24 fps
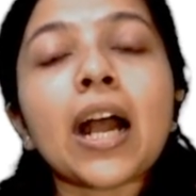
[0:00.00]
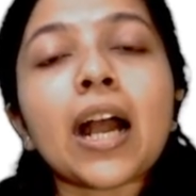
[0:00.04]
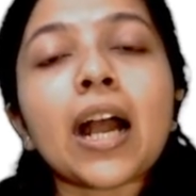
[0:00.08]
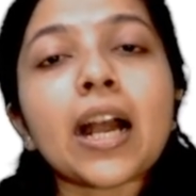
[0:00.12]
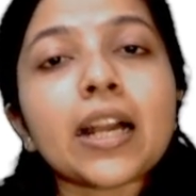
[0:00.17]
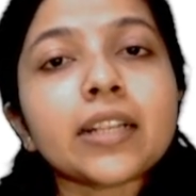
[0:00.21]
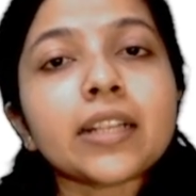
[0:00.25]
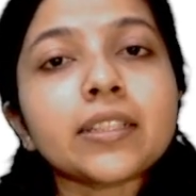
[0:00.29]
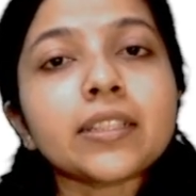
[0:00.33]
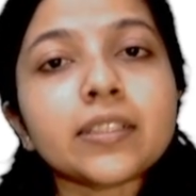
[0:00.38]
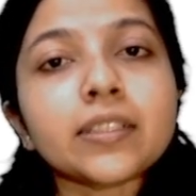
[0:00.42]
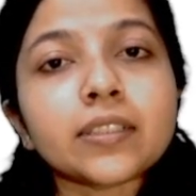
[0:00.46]

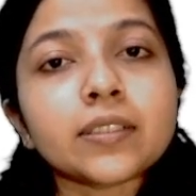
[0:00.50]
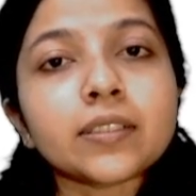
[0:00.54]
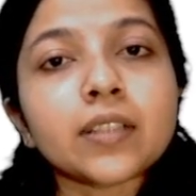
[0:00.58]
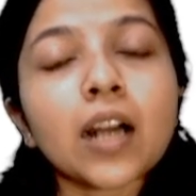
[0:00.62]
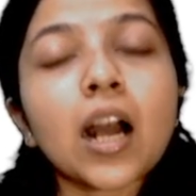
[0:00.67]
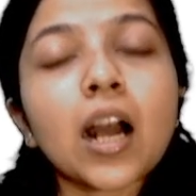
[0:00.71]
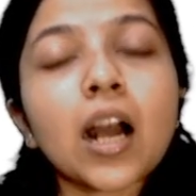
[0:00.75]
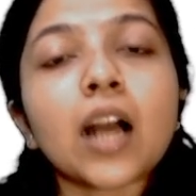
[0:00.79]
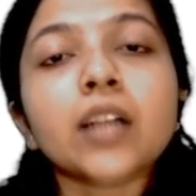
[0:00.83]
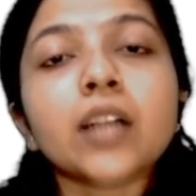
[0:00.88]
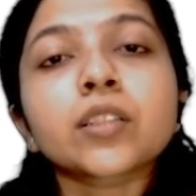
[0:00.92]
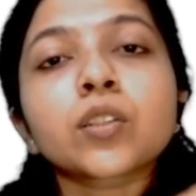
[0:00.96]
And
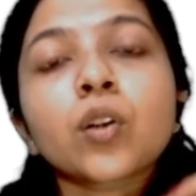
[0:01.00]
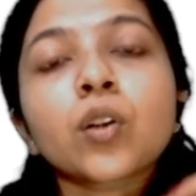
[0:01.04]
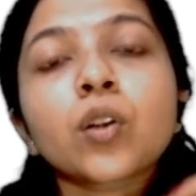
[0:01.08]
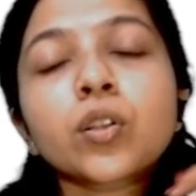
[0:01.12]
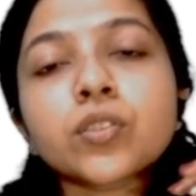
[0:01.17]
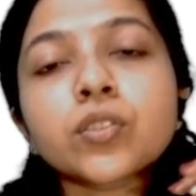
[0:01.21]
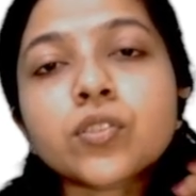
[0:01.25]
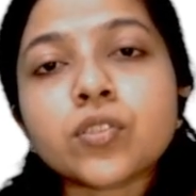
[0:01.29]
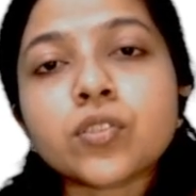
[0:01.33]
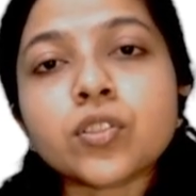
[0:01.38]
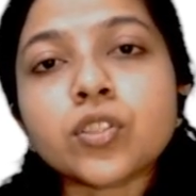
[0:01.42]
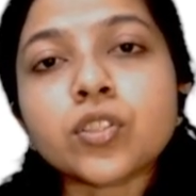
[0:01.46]
our
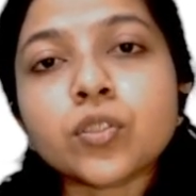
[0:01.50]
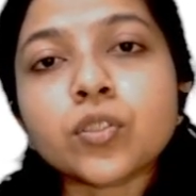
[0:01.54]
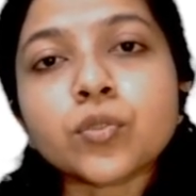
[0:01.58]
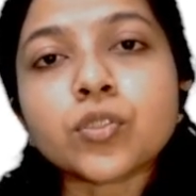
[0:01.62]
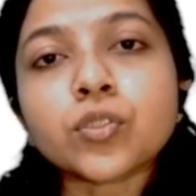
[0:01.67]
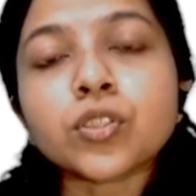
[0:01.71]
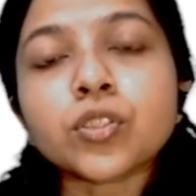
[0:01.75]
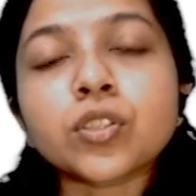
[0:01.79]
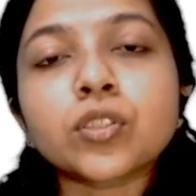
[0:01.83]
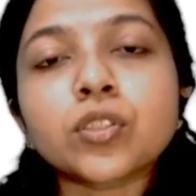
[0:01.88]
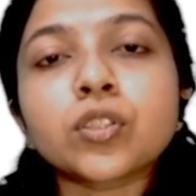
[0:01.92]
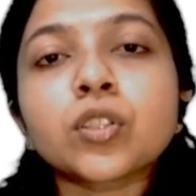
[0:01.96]

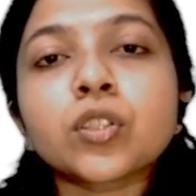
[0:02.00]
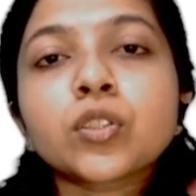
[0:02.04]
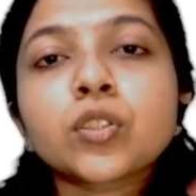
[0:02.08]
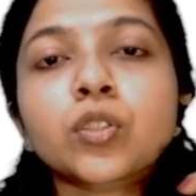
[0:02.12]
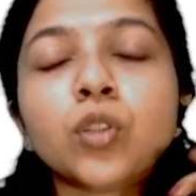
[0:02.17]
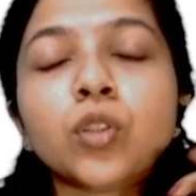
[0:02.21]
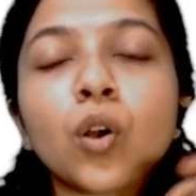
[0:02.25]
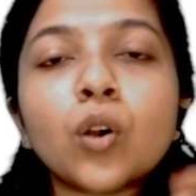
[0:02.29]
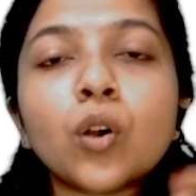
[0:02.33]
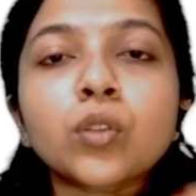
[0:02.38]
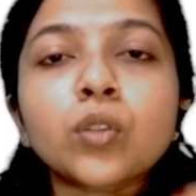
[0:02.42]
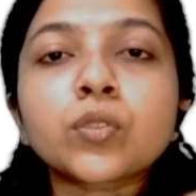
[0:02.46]
constitution
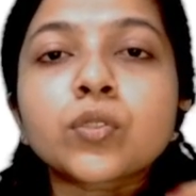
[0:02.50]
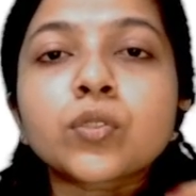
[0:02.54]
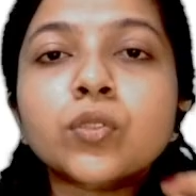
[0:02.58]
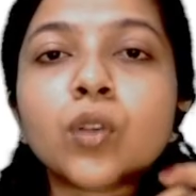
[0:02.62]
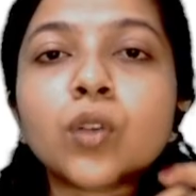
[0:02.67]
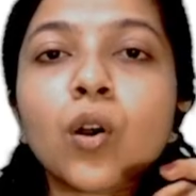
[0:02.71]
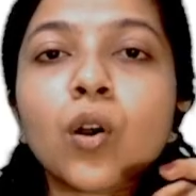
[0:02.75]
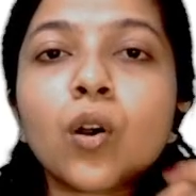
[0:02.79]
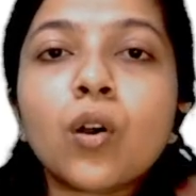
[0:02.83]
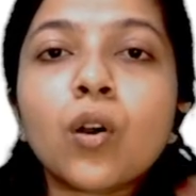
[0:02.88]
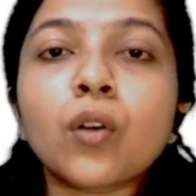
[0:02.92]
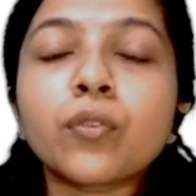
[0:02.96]

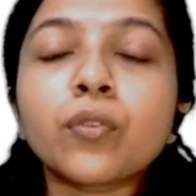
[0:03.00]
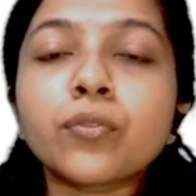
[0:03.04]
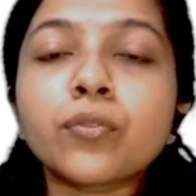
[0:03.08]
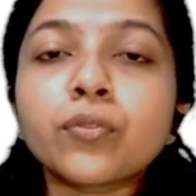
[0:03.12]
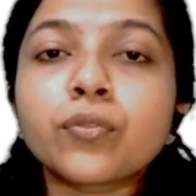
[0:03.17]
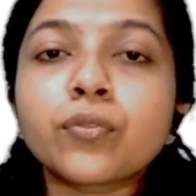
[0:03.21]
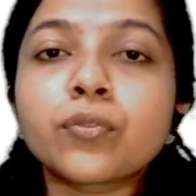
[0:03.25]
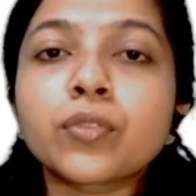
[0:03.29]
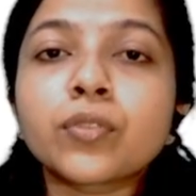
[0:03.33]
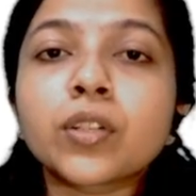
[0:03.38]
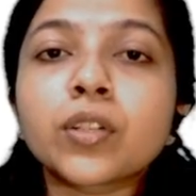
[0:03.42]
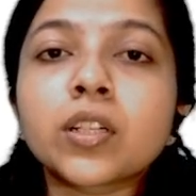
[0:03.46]
talks
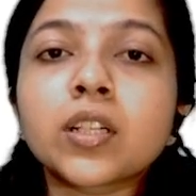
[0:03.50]
of